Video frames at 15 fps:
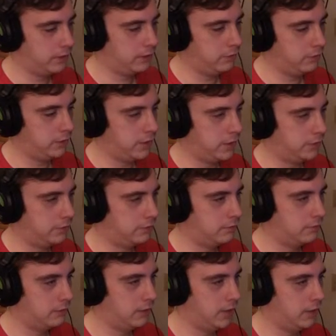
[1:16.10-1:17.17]
are you that?
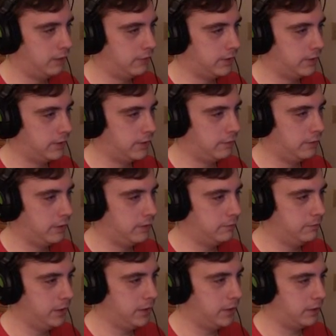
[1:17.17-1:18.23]
You've got the same hair as
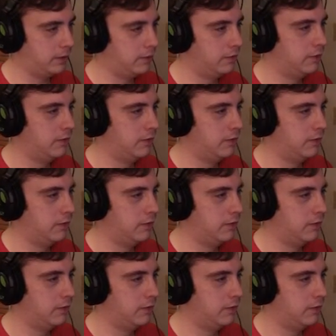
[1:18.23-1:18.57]
me.